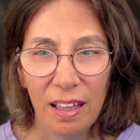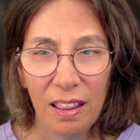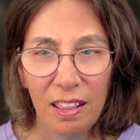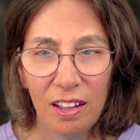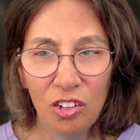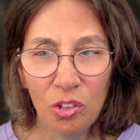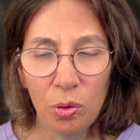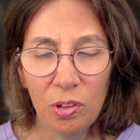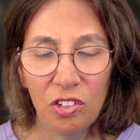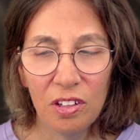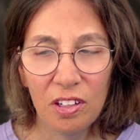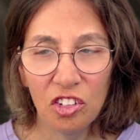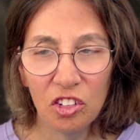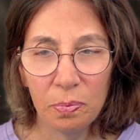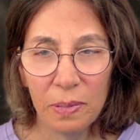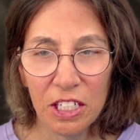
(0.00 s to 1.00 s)
This was an
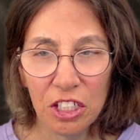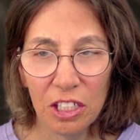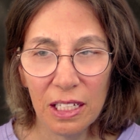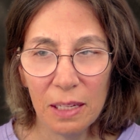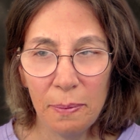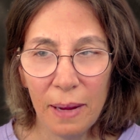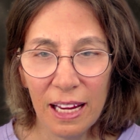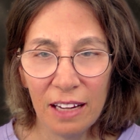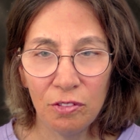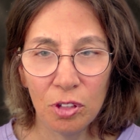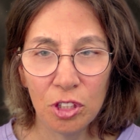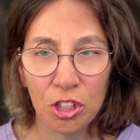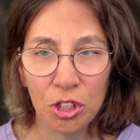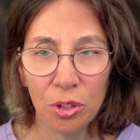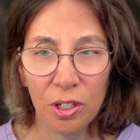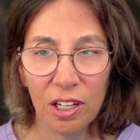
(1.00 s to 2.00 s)
especially painful
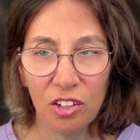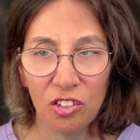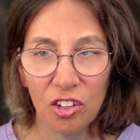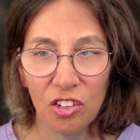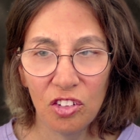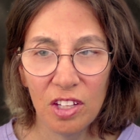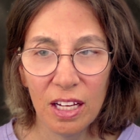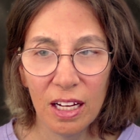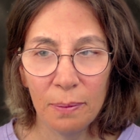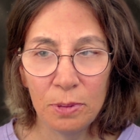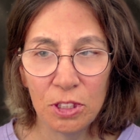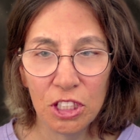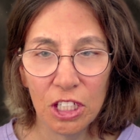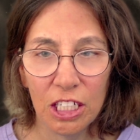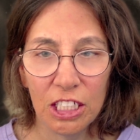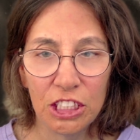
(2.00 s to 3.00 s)
choice as the
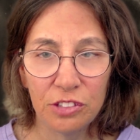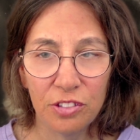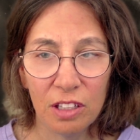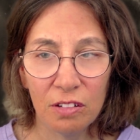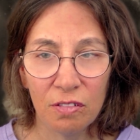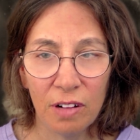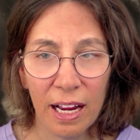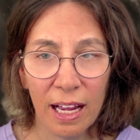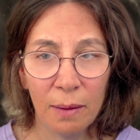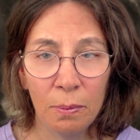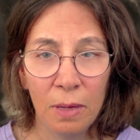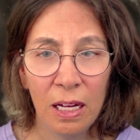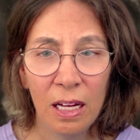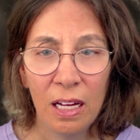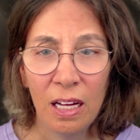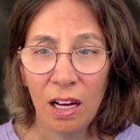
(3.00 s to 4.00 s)
upcharge for the RAM
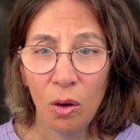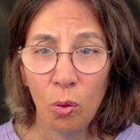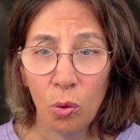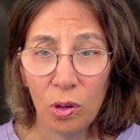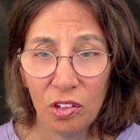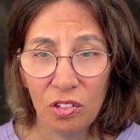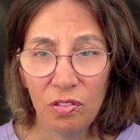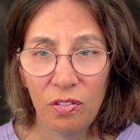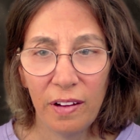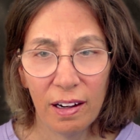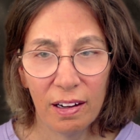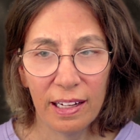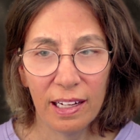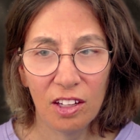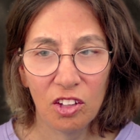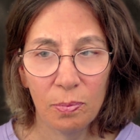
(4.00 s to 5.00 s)
was very
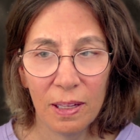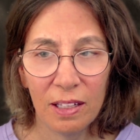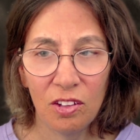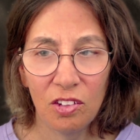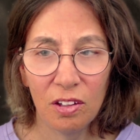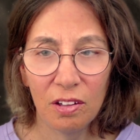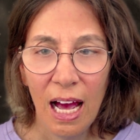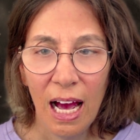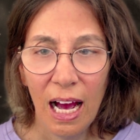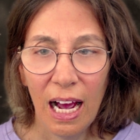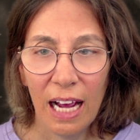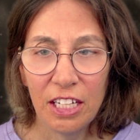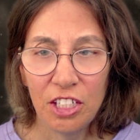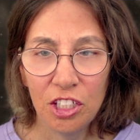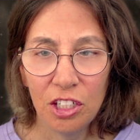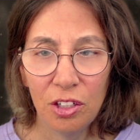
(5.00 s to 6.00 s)
expensive. I
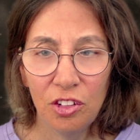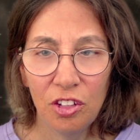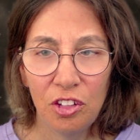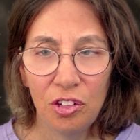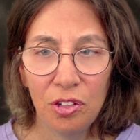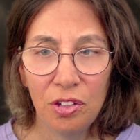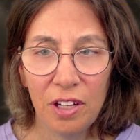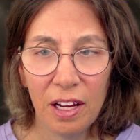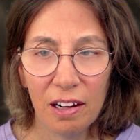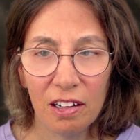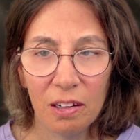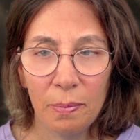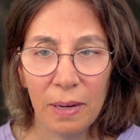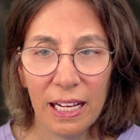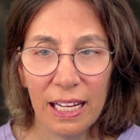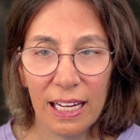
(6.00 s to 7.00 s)
chose a 2
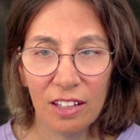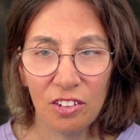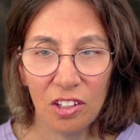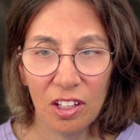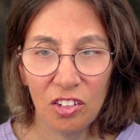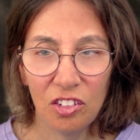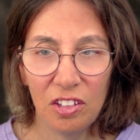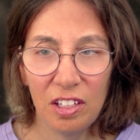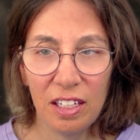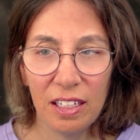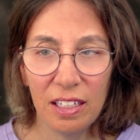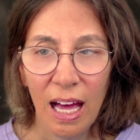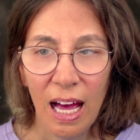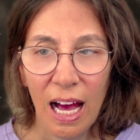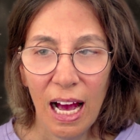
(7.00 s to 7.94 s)
terabyte SSD.